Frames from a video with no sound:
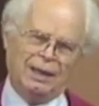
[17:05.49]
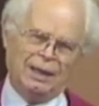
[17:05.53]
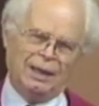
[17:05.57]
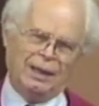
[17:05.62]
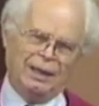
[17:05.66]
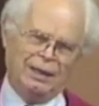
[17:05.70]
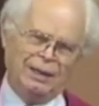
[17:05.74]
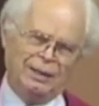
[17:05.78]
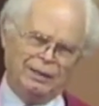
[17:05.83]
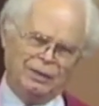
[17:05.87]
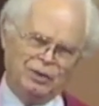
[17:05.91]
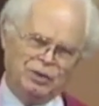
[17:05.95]

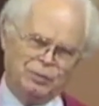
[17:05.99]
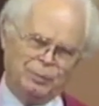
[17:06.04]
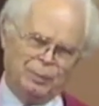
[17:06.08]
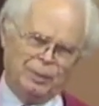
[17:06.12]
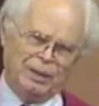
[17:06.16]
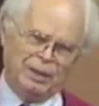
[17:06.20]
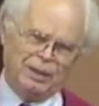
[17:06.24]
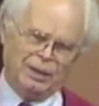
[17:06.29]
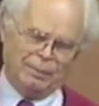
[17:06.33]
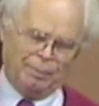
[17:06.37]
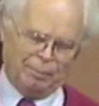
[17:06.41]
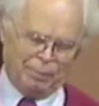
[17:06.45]

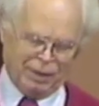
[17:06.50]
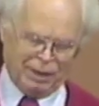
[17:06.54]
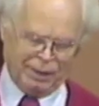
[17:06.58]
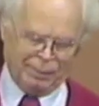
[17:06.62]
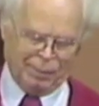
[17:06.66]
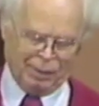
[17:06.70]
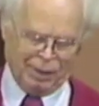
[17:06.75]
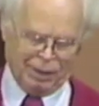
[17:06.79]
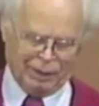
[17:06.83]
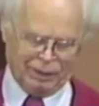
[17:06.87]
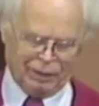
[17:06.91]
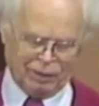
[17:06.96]
English-speaking
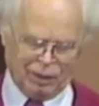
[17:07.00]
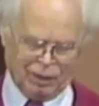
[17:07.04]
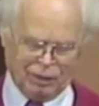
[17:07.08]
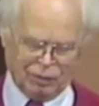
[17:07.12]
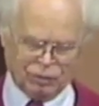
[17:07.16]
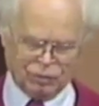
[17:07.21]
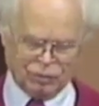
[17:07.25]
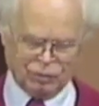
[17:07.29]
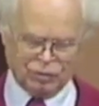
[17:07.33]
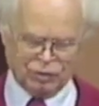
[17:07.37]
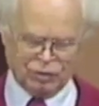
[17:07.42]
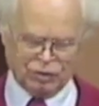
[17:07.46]
people and
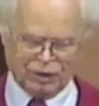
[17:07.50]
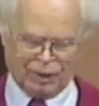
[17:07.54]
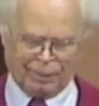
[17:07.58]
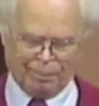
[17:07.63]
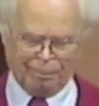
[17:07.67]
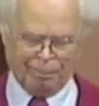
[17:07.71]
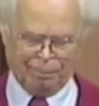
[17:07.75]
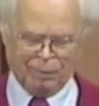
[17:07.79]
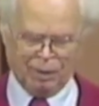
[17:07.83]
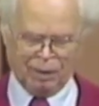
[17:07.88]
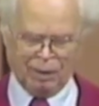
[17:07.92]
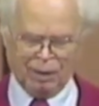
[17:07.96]
also
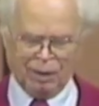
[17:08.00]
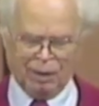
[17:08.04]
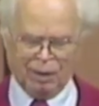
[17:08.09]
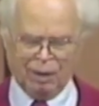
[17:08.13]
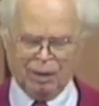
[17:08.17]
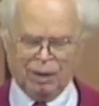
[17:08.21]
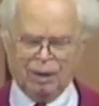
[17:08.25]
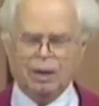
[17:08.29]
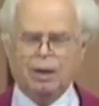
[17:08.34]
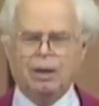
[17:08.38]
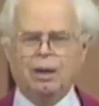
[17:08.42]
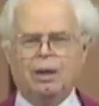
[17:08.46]
some
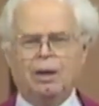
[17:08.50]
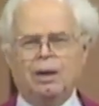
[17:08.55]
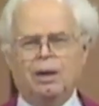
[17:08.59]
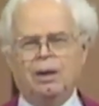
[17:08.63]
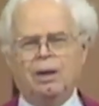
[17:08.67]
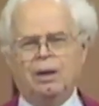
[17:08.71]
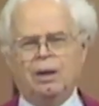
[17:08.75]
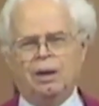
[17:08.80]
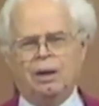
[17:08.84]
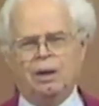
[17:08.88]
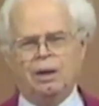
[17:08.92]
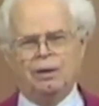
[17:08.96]

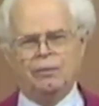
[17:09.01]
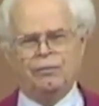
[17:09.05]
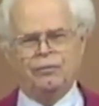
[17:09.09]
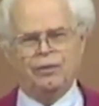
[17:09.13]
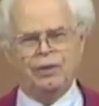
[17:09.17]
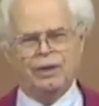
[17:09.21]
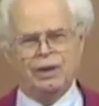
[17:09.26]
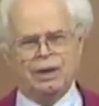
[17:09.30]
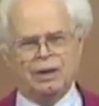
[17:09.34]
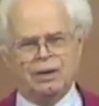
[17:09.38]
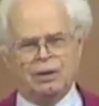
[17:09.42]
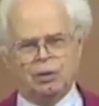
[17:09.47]
of
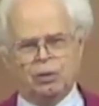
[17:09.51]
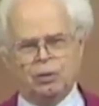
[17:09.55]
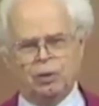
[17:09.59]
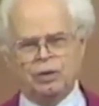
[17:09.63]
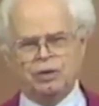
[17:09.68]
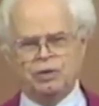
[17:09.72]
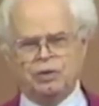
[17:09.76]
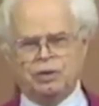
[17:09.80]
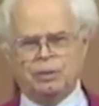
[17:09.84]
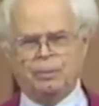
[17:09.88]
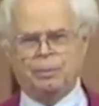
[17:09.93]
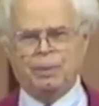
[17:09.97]
the
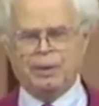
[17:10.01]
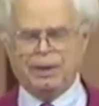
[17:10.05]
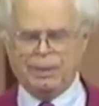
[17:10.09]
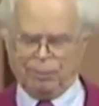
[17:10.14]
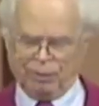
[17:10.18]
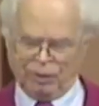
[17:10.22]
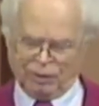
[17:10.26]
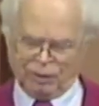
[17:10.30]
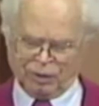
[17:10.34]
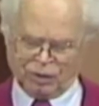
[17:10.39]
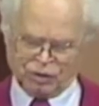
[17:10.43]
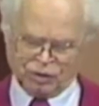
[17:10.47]
Christian
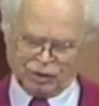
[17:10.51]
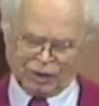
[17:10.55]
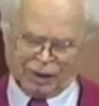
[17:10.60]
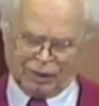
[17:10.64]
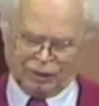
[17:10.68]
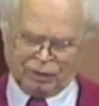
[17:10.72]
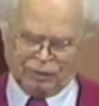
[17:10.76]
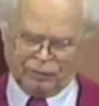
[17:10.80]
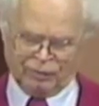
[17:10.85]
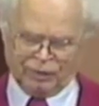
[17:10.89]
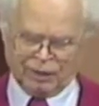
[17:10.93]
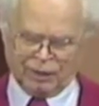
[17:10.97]
people in the
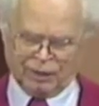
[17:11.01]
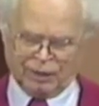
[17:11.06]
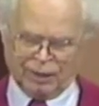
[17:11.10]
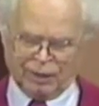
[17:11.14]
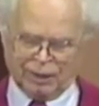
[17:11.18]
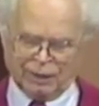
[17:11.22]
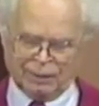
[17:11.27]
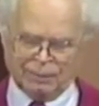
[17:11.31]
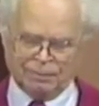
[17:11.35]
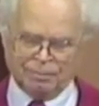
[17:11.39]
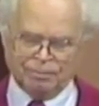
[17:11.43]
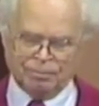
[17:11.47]
south of
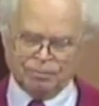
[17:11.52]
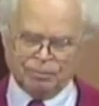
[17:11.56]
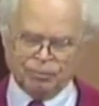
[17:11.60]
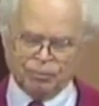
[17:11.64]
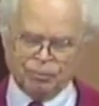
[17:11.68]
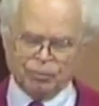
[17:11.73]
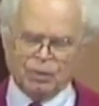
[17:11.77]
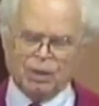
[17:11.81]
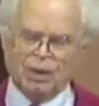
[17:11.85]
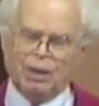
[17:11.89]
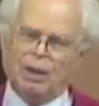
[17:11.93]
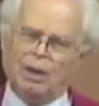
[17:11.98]
India.
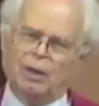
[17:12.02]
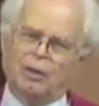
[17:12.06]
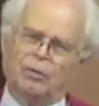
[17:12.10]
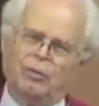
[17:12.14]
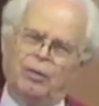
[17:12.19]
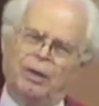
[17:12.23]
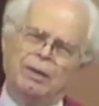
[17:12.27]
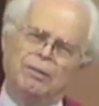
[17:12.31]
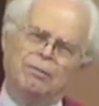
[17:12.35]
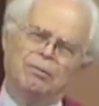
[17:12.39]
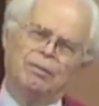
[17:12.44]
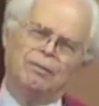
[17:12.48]
A
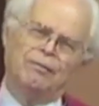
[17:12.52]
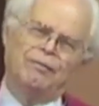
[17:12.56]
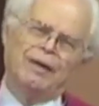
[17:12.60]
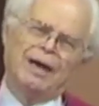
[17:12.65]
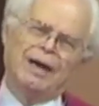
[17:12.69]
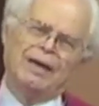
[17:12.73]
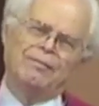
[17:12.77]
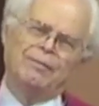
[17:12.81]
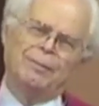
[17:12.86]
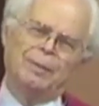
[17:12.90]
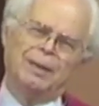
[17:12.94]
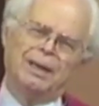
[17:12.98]
great
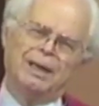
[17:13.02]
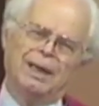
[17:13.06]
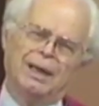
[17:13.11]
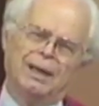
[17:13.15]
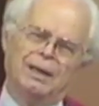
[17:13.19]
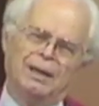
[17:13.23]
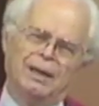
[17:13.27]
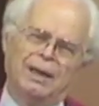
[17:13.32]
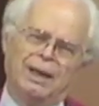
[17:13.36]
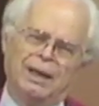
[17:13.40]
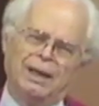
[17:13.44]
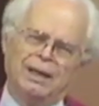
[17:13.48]
revival
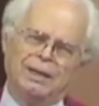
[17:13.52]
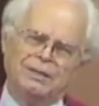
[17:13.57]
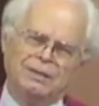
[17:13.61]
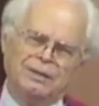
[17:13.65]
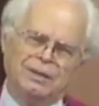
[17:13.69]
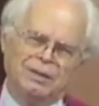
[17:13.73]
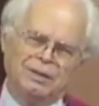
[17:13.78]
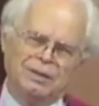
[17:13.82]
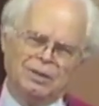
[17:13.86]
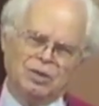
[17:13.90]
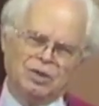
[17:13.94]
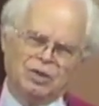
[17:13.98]
began in
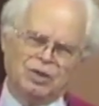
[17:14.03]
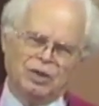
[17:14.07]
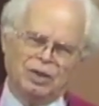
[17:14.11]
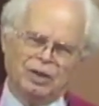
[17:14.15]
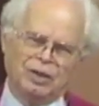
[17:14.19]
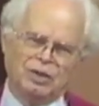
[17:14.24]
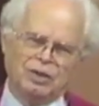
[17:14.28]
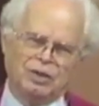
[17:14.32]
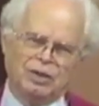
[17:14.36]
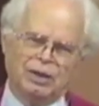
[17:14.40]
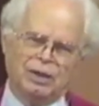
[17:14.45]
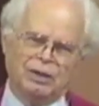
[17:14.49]

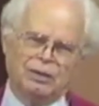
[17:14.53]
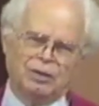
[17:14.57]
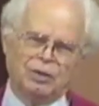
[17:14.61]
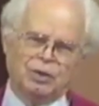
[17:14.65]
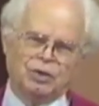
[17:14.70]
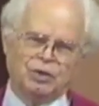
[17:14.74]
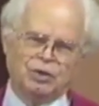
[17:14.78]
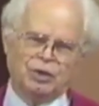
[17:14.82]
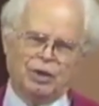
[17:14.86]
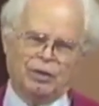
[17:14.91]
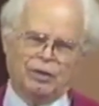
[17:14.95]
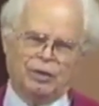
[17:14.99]
1860 in the
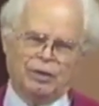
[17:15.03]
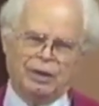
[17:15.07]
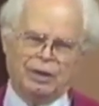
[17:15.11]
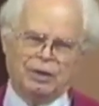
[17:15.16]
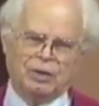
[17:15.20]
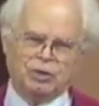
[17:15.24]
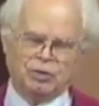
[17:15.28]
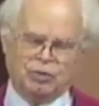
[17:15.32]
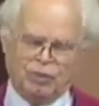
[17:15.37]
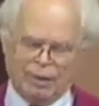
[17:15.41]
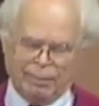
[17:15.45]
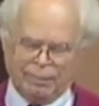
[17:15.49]
southern
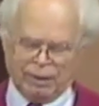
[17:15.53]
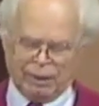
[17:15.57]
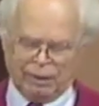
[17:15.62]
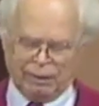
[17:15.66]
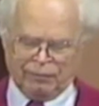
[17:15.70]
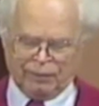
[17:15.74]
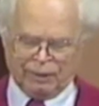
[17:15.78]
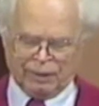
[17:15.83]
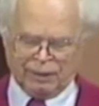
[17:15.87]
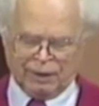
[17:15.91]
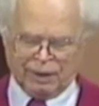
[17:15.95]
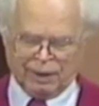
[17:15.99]
extremity
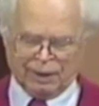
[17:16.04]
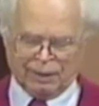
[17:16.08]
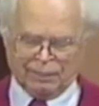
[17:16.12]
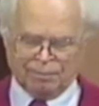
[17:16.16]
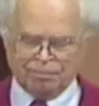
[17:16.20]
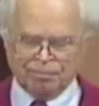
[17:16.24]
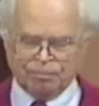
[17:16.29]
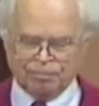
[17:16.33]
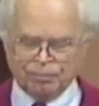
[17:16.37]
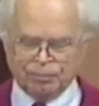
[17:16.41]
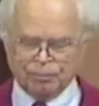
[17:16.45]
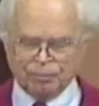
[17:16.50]
of India
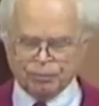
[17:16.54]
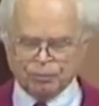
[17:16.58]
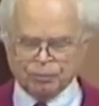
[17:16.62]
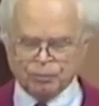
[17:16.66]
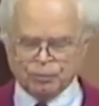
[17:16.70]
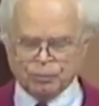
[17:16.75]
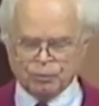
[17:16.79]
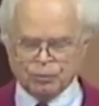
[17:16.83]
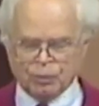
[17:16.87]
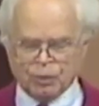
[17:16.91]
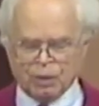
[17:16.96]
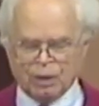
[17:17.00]

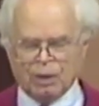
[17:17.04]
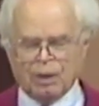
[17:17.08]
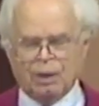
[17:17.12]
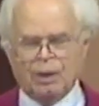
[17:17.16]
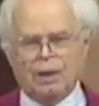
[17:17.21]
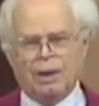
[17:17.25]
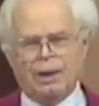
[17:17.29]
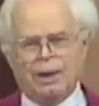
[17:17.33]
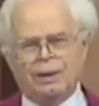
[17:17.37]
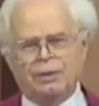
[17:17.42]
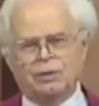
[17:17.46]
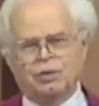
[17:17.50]

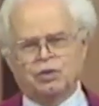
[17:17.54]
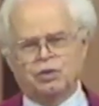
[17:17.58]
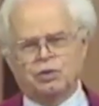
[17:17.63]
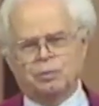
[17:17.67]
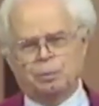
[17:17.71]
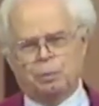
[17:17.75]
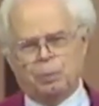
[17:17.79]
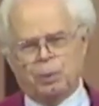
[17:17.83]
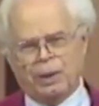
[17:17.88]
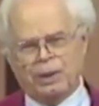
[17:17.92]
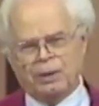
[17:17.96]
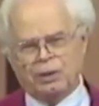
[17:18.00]
and
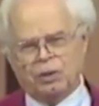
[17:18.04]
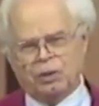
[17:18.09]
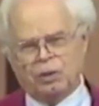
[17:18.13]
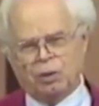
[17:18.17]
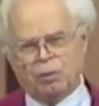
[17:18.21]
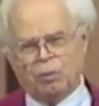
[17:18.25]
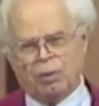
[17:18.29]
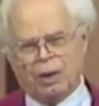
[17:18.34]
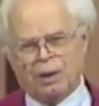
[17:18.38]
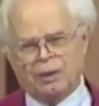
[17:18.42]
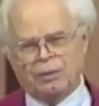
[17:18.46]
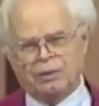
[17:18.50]
spread
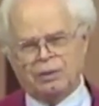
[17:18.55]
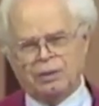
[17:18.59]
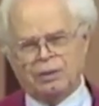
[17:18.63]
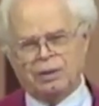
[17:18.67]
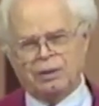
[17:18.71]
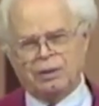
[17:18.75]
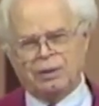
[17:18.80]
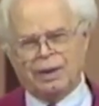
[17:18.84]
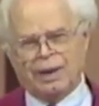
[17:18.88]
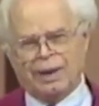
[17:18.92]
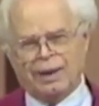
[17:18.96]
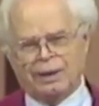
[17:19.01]
throughout
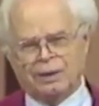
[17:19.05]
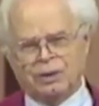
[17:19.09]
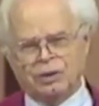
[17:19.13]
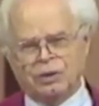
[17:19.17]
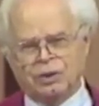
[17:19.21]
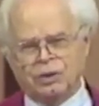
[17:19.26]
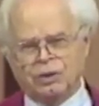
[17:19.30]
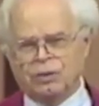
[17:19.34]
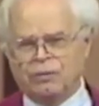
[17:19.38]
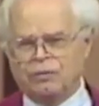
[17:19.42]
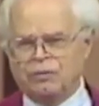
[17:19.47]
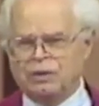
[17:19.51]
the
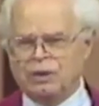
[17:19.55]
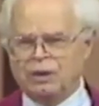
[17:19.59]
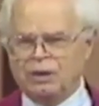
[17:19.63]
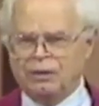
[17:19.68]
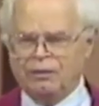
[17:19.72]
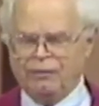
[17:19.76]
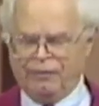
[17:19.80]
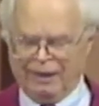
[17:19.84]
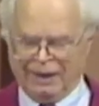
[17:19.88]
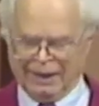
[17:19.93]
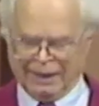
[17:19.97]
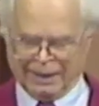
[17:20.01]
diocese of
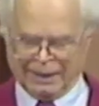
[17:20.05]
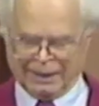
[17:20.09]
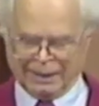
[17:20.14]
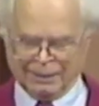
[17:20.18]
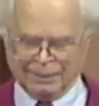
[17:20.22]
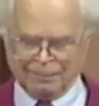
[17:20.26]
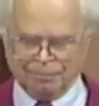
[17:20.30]
Tinnevelly.